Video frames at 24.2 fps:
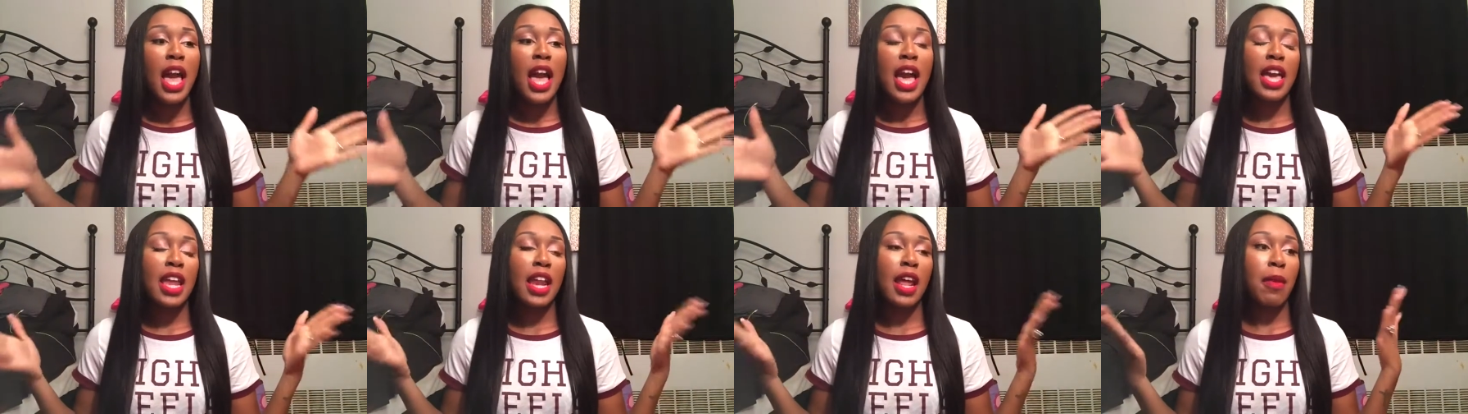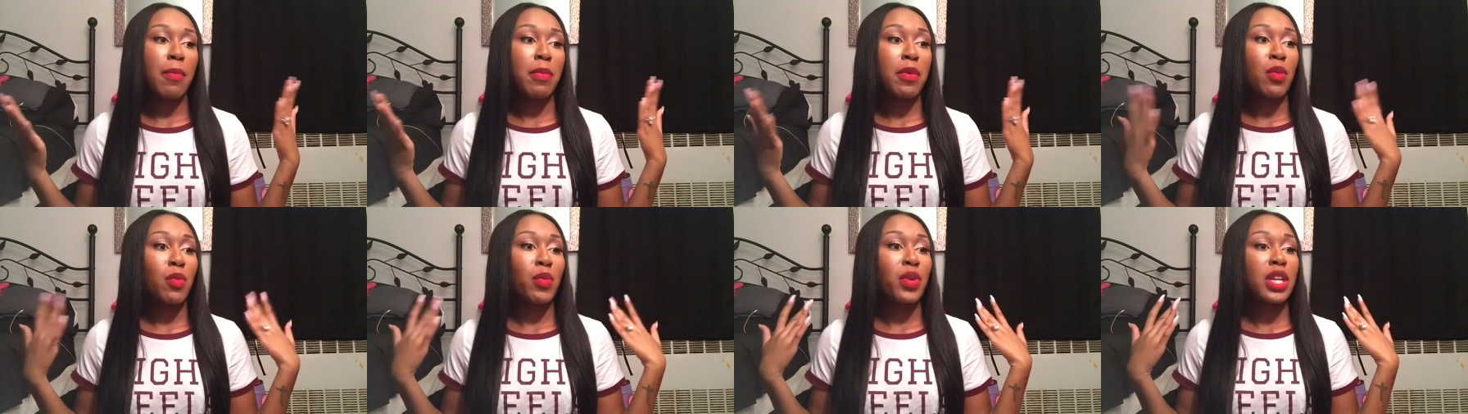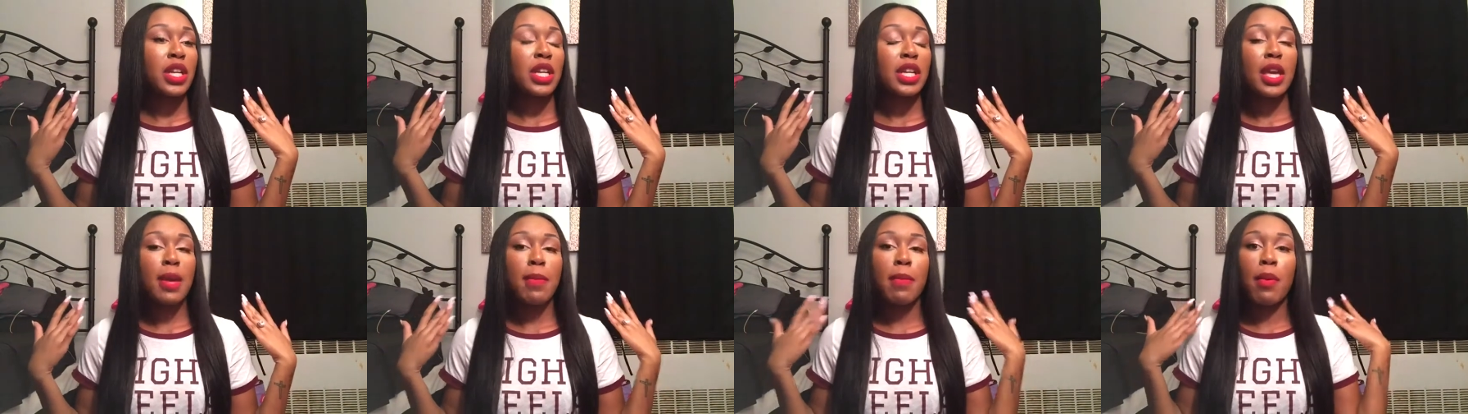and I've been
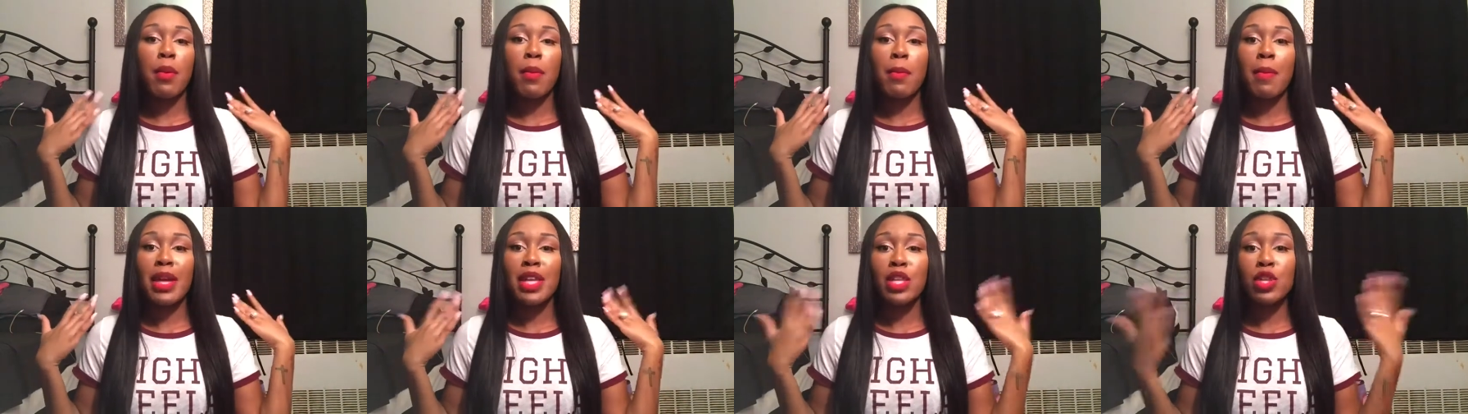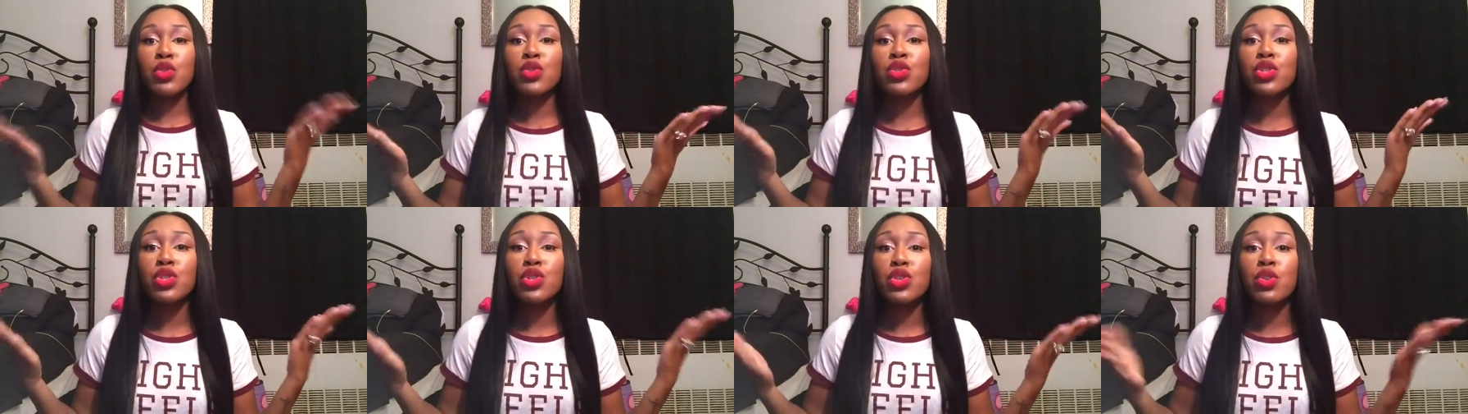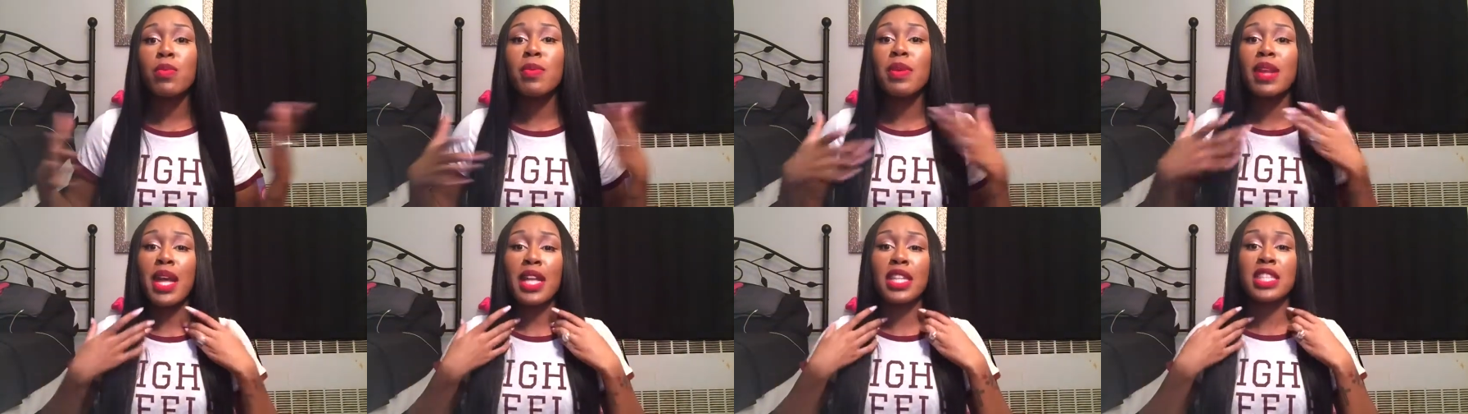wanting to keep up with my
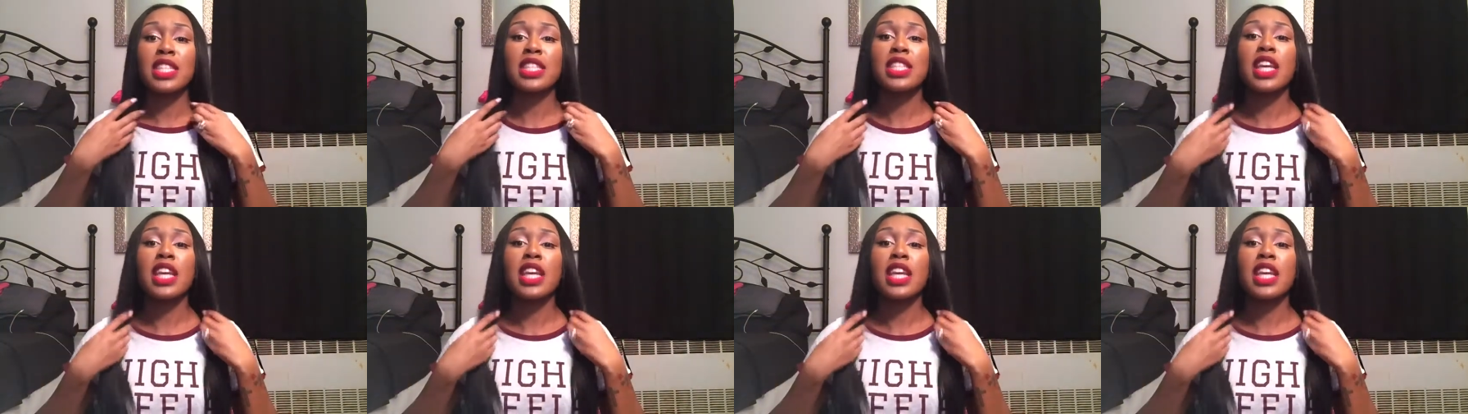YouTube and I